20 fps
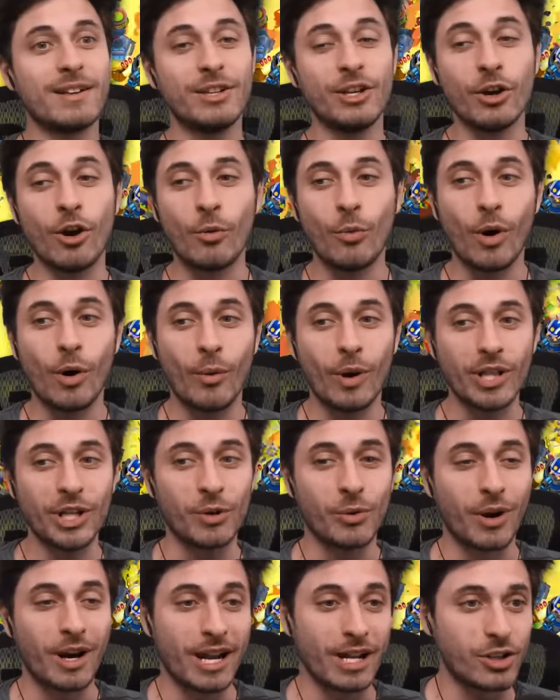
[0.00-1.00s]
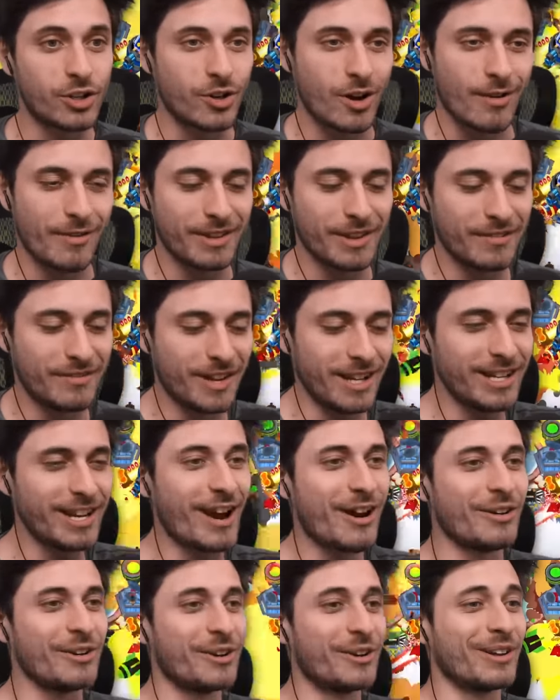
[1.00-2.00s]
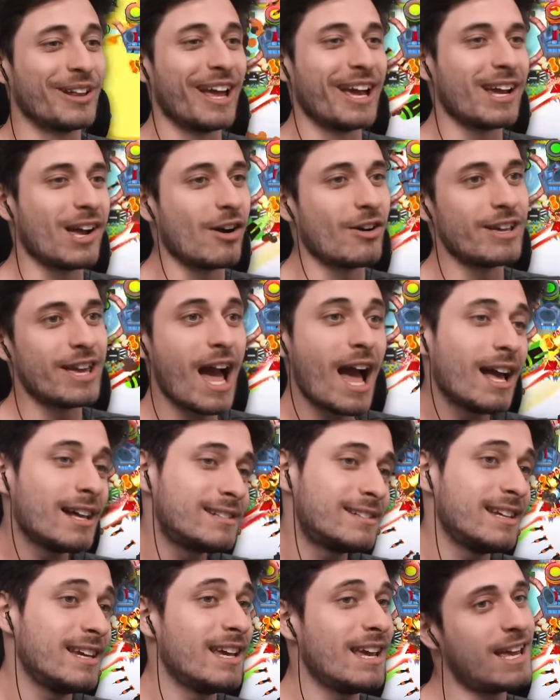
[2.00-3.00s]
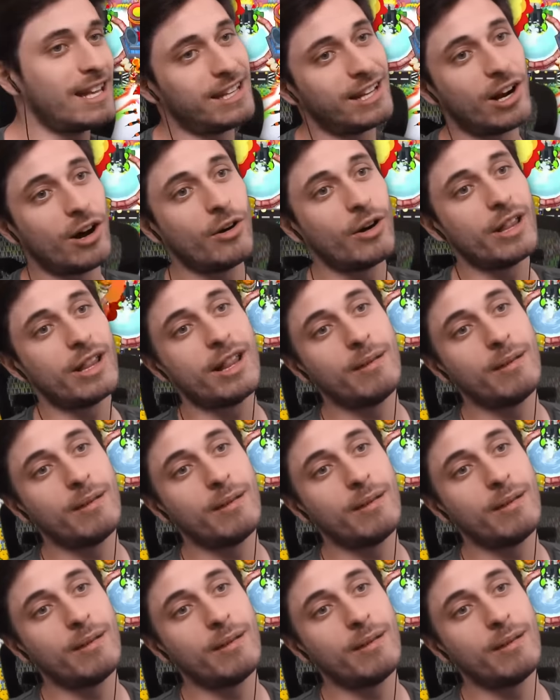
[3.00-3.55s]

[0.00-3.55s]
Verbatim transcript: You, well, when you were intro in the video, you were like, oh, yeah, see, you know,